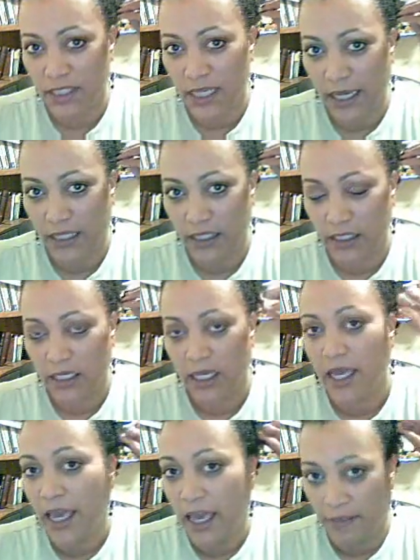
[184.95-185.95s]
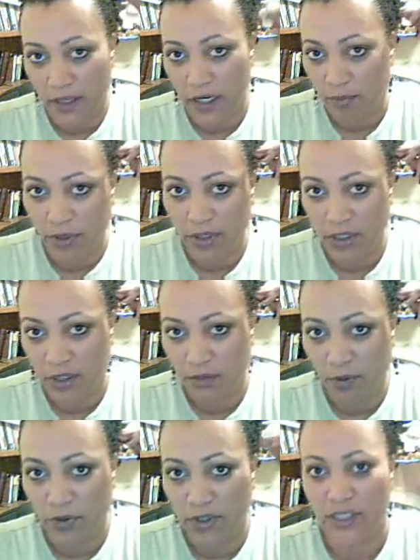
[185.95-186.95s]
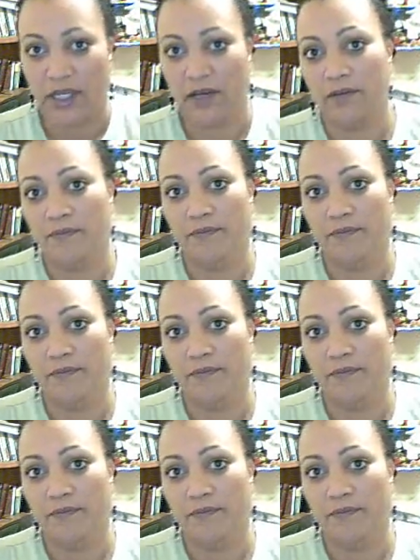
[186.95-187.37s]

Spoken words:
tight, and then I put it in a ponytail.